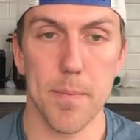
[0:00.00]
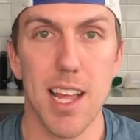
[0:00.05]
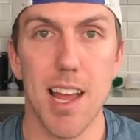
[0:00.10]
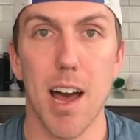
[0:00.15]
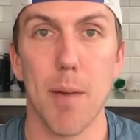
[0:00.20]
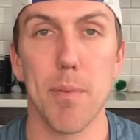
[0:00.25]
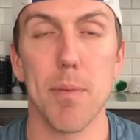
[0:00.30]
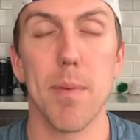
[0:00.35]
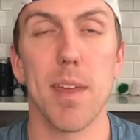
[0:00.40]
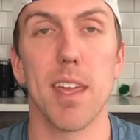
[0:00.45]

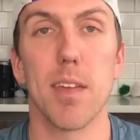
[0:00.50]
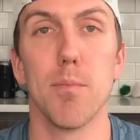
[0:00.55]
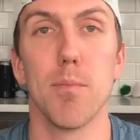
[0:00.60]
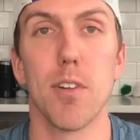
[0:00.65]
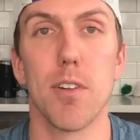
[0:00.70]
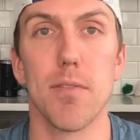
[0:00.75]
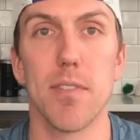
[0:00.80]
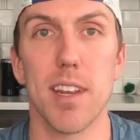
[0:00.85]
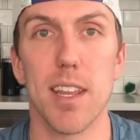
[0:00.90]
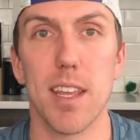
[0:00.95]
I'll be making
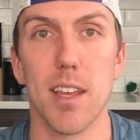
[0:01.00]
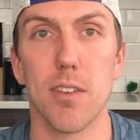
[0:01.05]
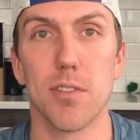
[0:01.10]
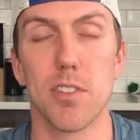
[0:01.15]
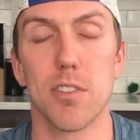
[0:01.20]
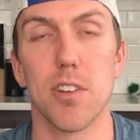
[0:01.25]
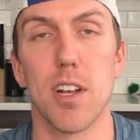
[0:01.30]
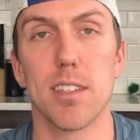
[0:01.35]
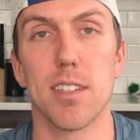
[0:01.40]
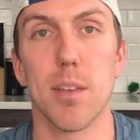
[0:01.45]
more videos
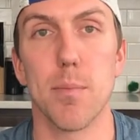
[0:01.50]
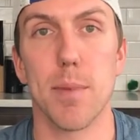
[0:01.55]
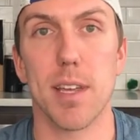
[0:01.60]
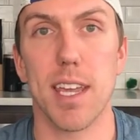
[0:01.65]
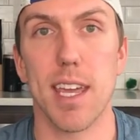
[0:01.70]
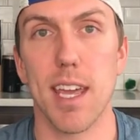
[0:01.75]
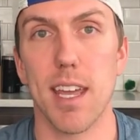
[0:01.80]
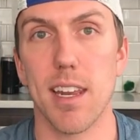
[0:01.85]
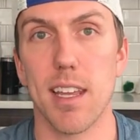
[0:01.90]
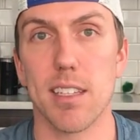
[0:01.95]
addressing
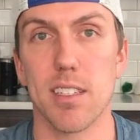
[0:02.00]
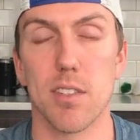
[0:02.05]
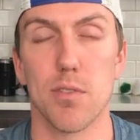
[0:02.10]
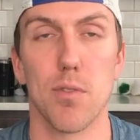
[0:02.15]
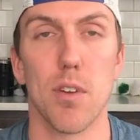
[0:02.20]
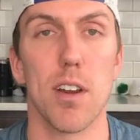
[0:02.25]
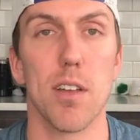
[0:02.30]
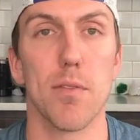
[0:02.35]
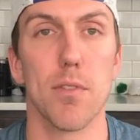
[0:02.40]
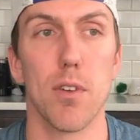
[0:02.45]
mechanics and
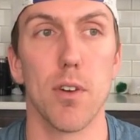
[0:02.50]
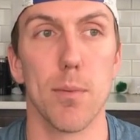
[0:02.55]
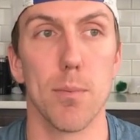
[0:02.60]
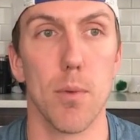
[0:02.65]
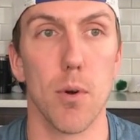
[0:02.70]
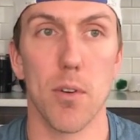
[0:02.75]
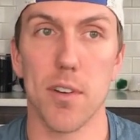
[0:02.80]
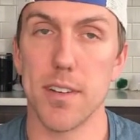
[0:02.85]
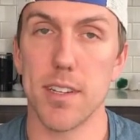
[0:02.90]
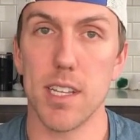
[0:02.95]
running form
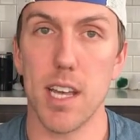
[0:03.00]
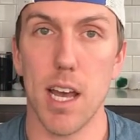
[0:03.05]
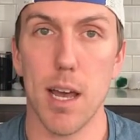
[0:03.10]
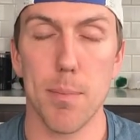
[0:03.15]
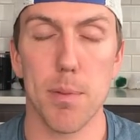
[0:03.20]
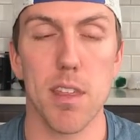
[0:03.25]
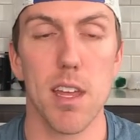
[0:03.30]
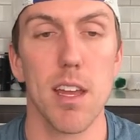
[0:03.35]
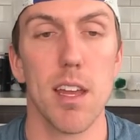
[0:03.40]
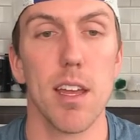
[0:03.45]
more in
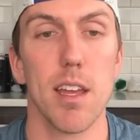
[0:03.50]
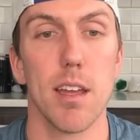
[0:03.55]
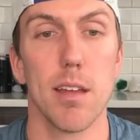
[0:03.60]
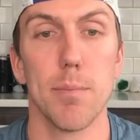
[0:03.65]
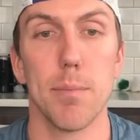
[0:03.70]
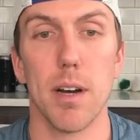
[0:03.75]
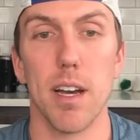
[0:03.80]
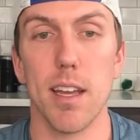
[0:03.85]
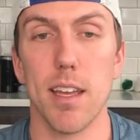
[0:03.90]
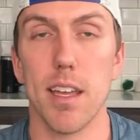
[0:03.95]
depth,
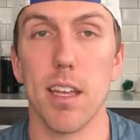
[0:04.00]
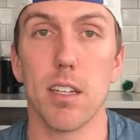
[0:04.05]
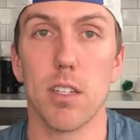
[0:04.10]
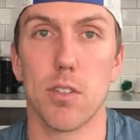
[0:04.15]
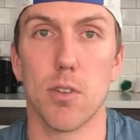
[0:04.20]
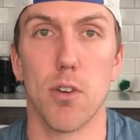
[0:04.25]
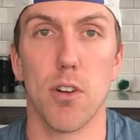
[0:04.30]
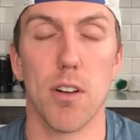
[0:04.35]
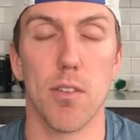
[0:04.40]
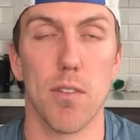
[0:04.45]
but in
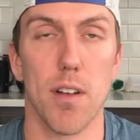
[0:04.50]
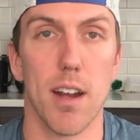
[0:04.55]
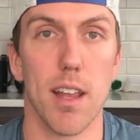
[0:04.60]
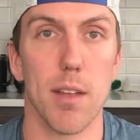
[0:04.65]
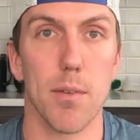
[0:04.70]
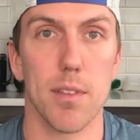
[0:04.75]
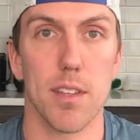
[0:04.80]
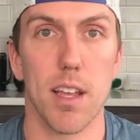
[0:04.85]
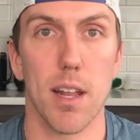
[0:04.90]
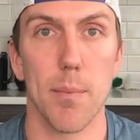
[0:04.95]
short,
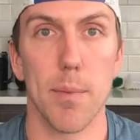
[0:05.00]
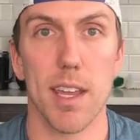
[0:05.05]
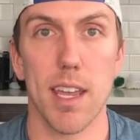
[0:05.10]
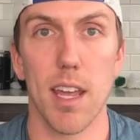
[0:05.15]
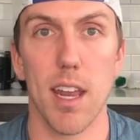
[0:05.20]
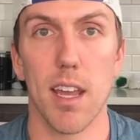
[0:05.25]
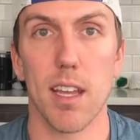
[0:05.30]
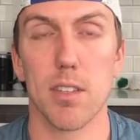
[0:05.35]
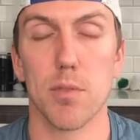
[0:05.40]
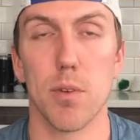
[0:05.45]
running with good
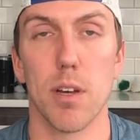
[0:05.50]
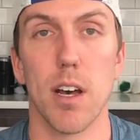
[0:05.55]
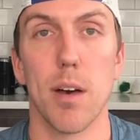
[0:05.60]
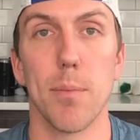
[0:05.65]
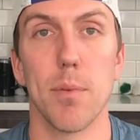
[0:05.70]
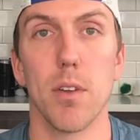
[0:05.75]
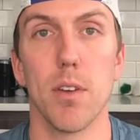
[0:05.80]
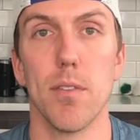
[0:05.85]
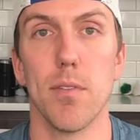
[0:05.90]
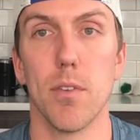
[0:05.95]
mechanics will
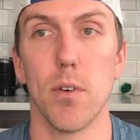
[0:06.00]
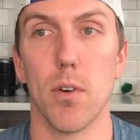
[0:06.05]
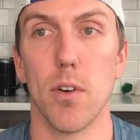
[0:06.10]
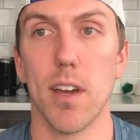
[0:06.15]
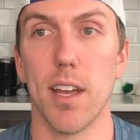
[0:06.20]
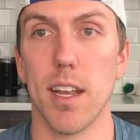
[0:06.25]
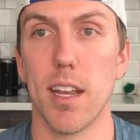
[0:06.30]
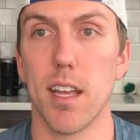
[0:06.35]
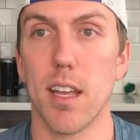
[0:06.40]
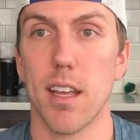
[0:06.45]
help you
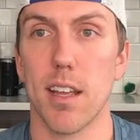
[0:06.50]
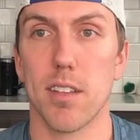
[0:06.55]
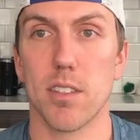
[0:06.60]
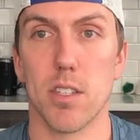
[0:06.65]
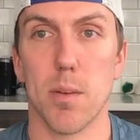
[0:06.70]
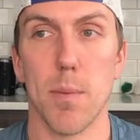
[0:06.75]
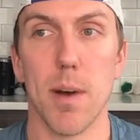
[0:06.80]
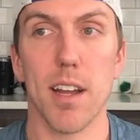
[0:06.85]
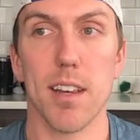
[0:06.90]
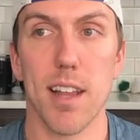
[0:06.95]
avoid
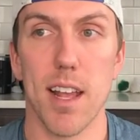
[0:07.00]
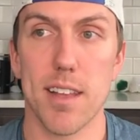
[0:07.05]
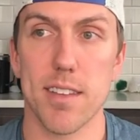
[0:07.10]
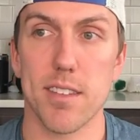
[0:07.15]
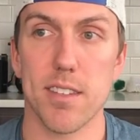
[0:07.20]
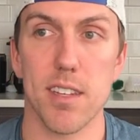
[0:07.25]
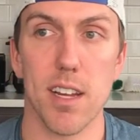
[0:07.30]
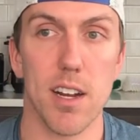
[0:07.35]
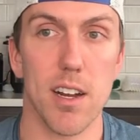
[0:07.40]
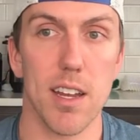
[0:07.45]
some
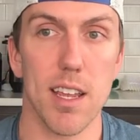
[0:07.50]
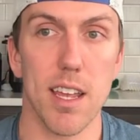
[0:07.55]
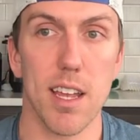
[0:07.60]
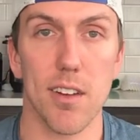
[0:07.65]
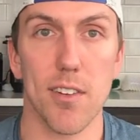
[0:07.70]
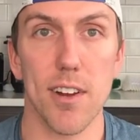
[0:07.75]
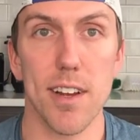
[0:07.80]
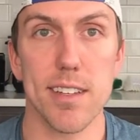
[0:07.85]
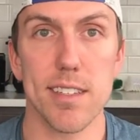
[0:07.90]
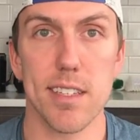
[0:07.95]
unnecessary
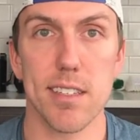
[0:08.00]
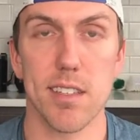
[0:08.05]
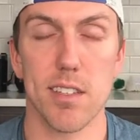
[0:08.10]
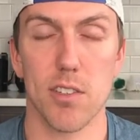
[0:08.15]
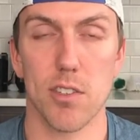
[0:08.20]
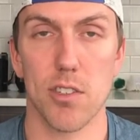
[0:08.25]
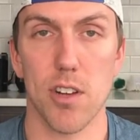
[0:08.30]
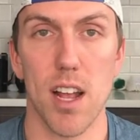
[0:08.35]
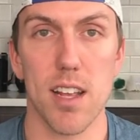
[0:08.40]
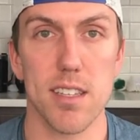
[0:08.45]
increases in
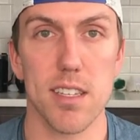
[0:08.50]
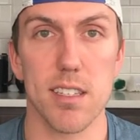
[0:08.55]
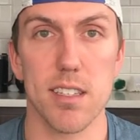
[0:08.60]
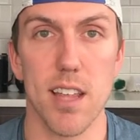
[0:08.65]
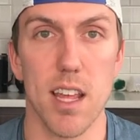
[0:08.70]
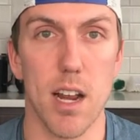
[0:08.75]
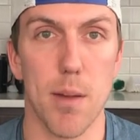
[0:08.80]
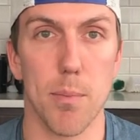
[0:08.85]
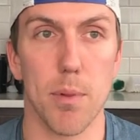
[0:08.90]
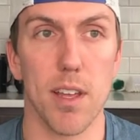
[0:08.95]
stresses
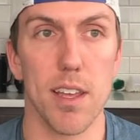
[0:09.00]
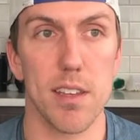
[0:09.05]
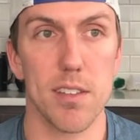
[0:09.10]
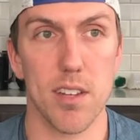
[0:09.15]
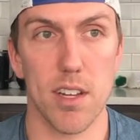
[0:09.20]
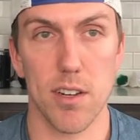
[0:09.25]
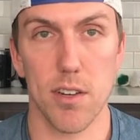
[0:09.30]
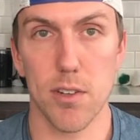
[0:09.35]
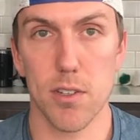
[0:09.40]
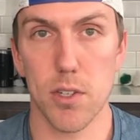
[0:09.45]
that are placed
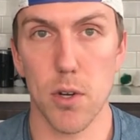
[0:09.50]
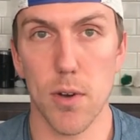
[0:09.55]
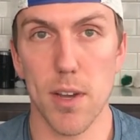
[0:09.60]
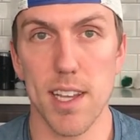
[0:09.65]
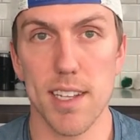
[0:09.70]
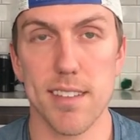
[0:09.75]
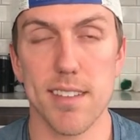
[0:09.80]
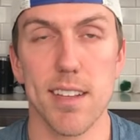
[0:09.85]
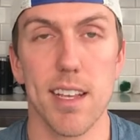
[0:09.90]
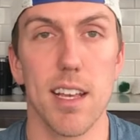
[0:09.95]
on your
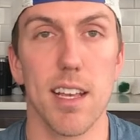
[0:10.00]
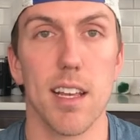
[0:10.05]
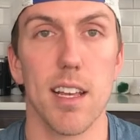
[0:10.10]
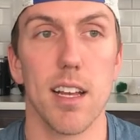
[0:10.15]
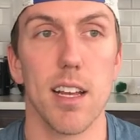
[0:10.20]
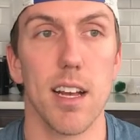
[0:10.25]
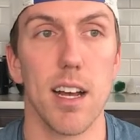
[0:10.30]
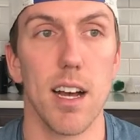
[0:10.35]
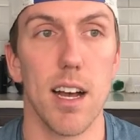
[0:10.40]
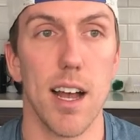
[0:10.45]
joints,
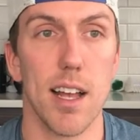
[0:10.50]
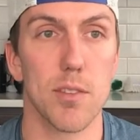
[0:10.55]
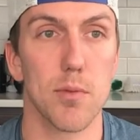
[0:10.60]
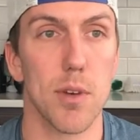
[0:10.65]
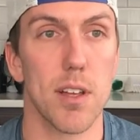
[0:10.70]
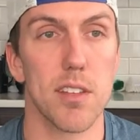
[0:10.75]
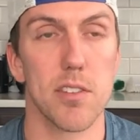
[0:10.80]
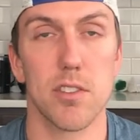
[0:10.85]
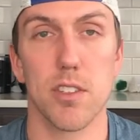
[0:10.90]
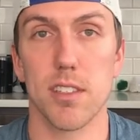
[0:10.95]
as
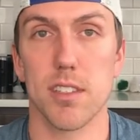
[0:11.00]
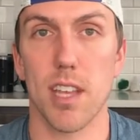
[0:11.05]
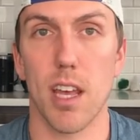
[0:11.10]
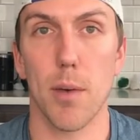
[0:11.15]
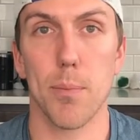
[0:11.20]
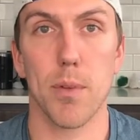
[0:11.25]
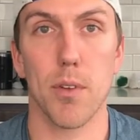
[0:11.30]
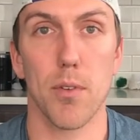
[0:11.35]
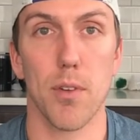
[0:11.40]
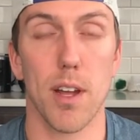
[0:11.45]
well as just
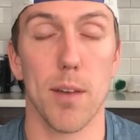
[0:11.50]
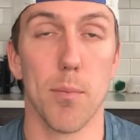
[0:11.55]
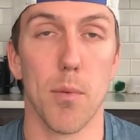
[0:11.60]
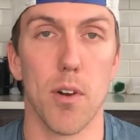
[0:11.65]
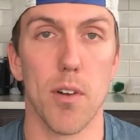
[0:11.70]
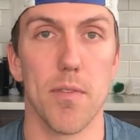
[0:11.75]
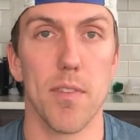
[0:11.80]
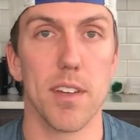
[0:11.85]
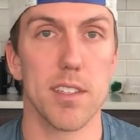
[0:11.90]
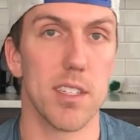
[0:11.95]
help you run
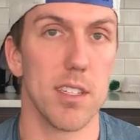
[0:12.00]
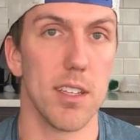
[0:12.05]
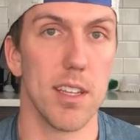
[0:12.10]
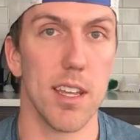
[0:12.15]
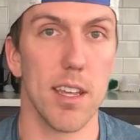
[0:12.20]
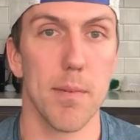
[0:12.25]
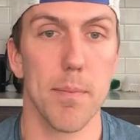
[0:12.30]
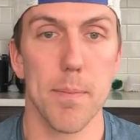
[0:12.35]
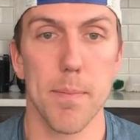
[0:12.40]
more efficiently.